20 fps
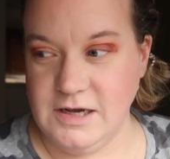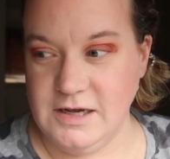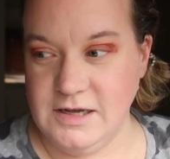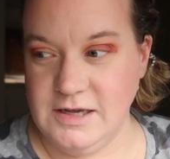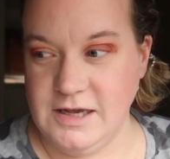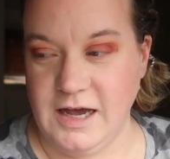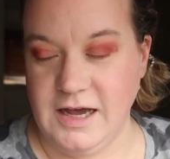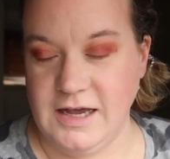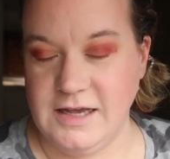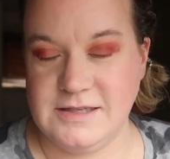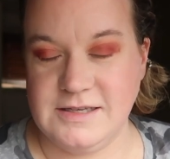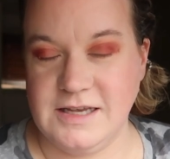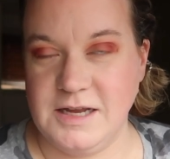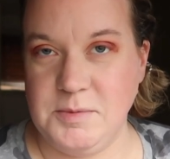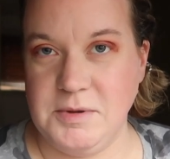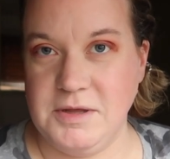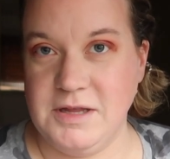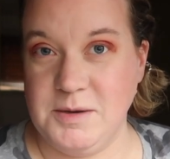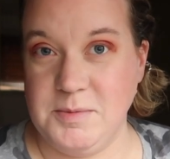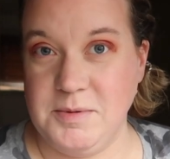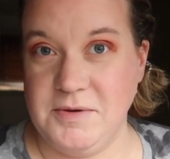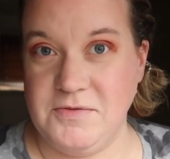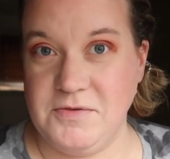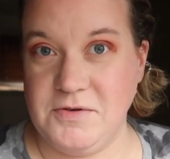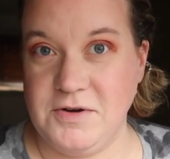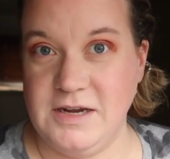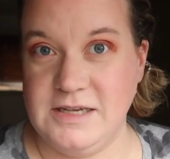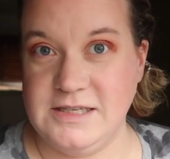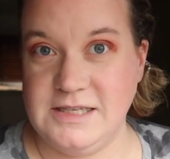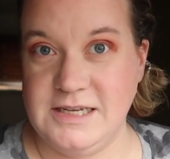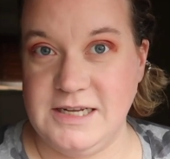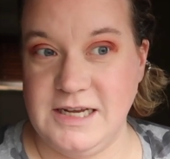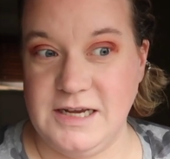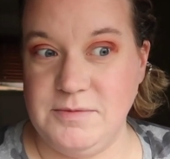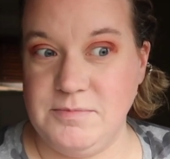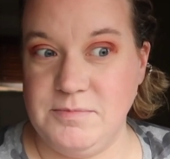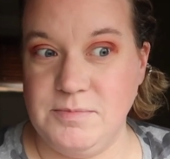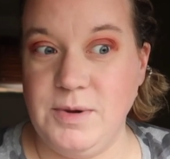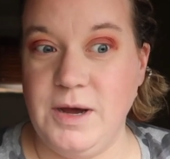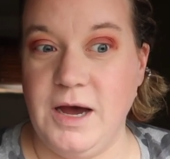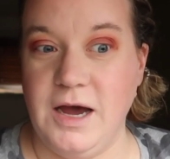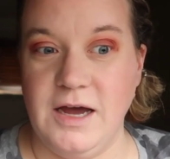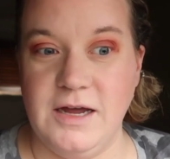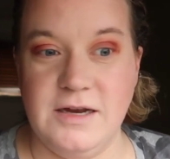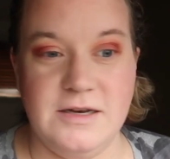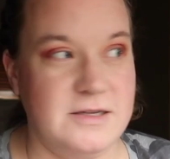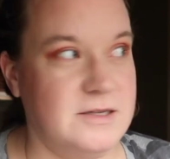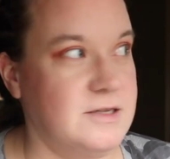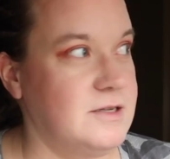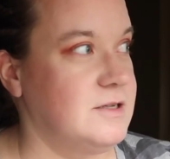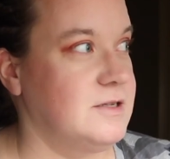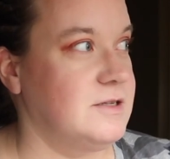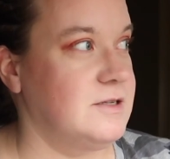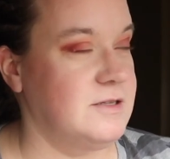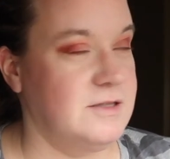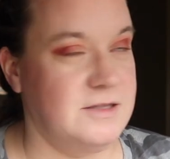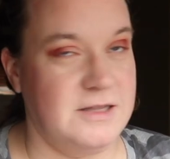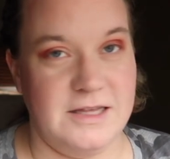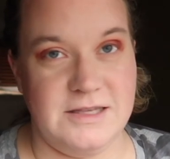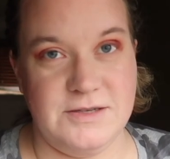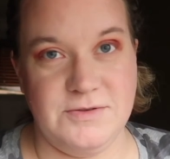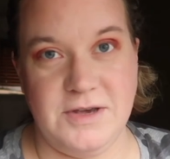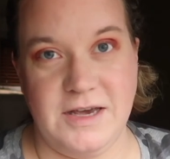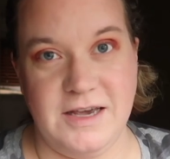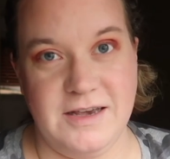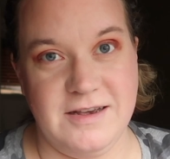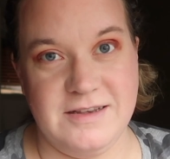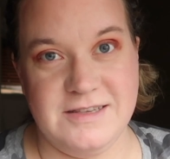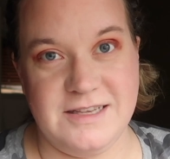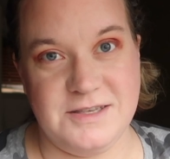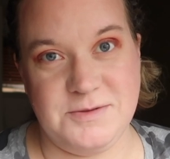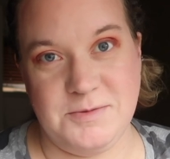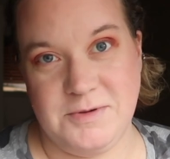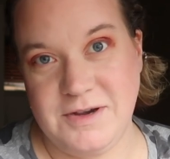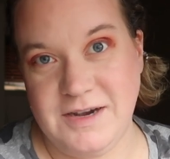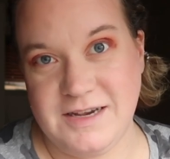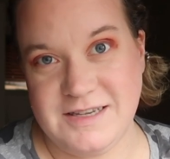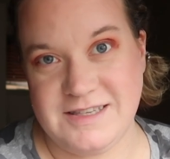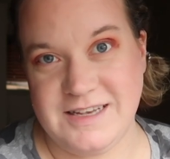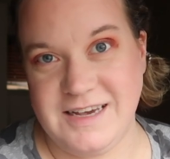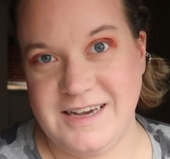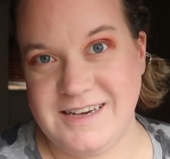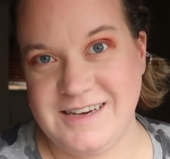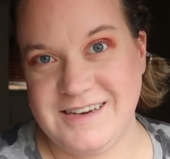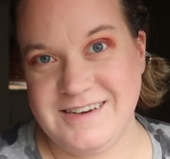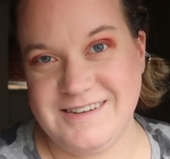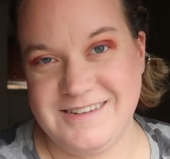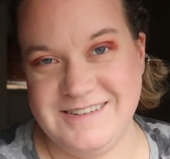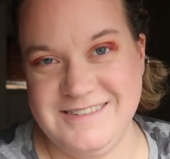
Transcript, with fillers: Yeah, it's gonna be a little bit of a crazy day, but that's okay, because that's what you guys like.